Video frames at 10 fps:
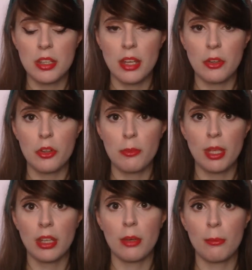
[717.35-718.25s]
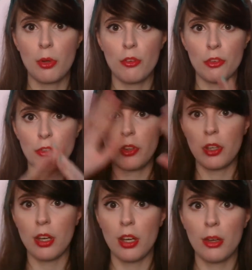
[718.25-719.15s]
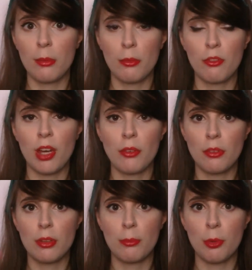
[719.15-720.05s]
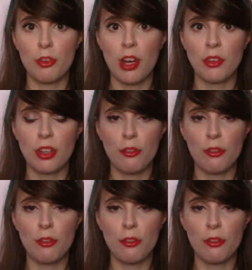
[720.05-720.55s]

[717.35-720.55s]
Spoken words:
they could make it more of a fuller, more rounded